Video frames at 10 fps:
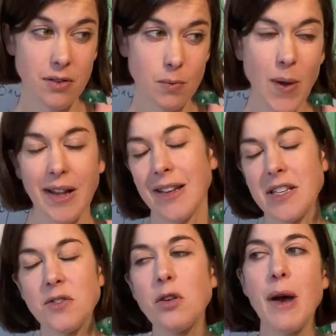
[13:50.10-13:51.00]
Well,
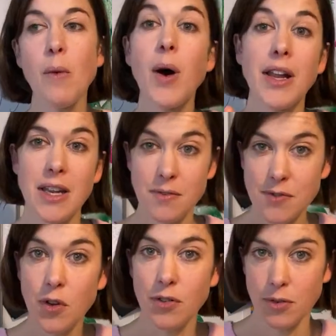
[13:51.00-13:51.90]
let's talk about why leaves
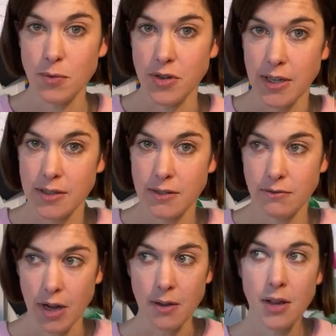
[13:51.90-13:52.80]
fall from trees,
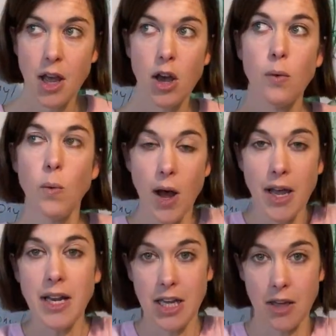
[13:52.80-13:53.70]
right?
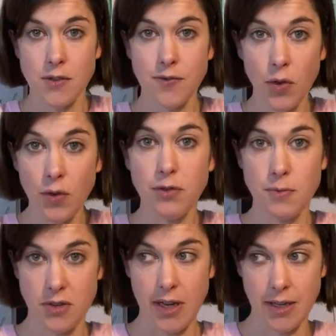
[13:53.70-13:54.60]
Why leaves fall from
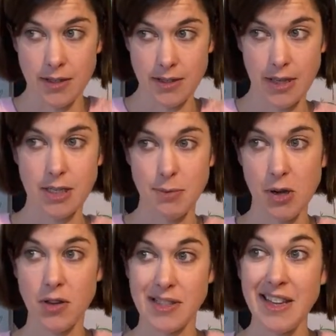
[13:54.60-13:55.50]
trees is
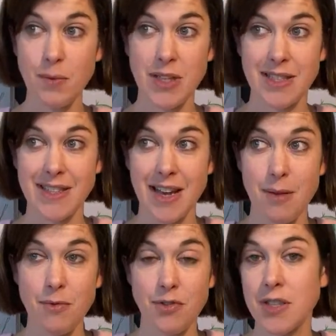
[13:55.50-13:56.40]
because in the
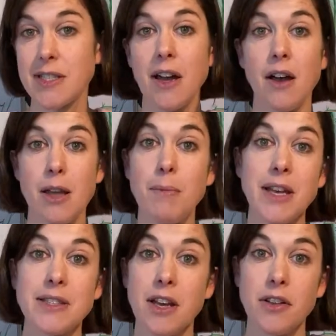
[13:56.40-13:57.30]
wintertime, for a start, it
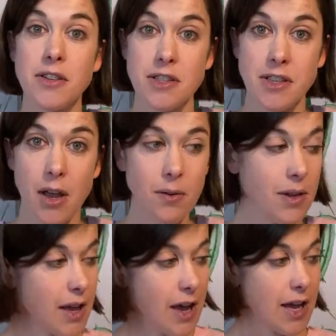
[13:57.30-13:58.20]
might start to snow.
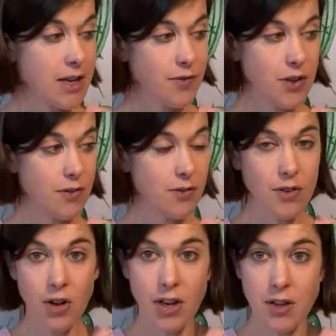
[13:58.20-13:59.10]
And if you've
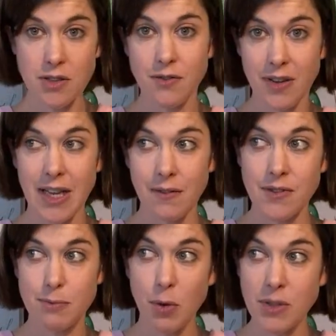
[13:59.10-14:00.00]
got loads of
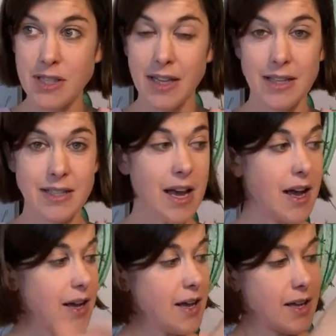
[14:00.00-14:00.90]
leaves pointing at the sky,